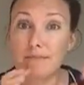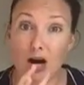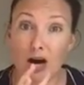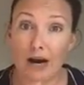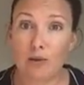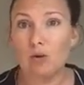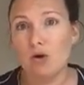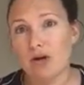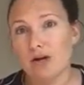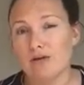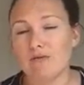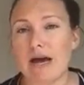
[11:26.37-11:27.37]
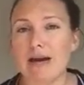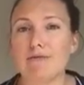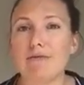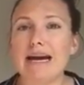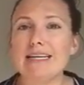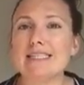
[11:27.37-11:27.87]
high work
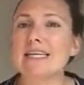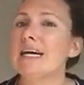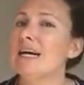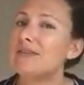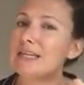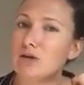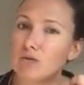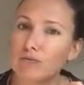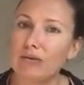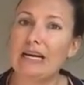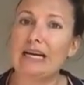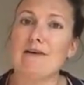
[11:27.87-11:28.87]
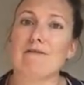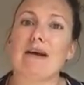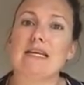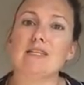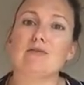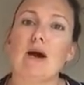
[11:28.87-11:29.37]
and rest. That's a really
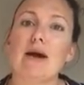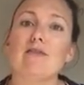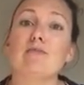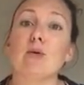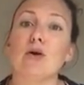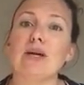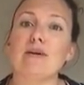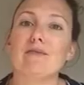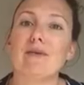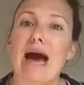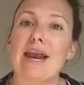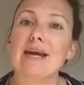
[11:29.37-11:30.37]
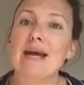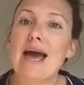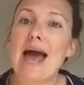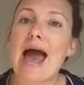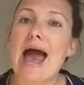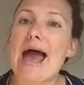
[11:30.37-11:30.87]
effective way of burning fat
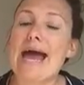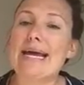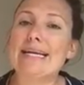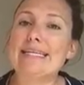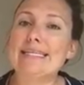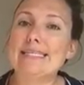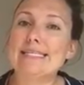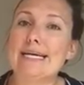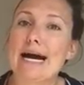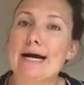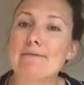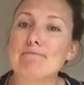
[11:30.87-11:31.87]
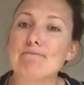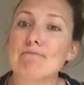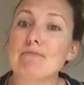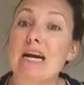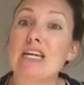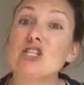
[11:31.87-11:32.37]
and
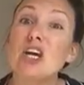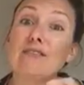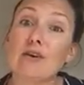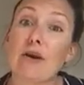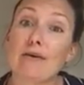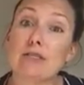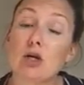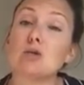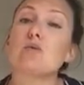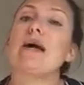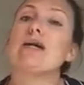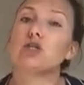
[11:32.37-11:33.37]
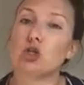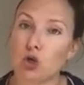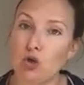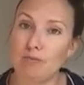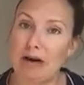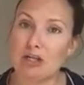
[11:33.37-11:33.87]
achieving great results without
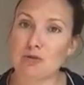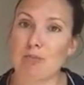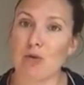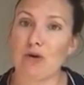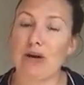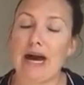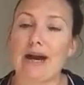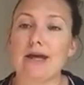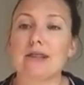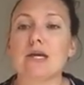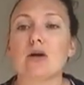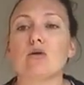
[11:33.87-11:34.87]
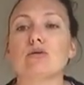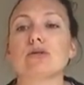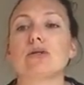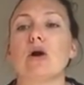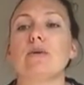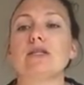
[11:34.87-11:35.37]
too much burnout. I think
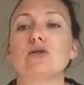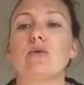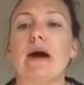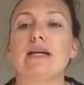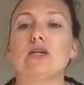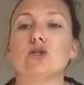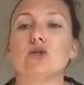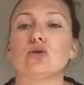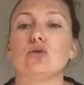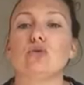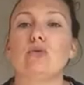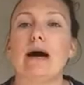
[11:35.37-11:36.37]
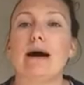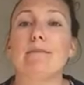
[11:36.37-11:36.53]
also it's great to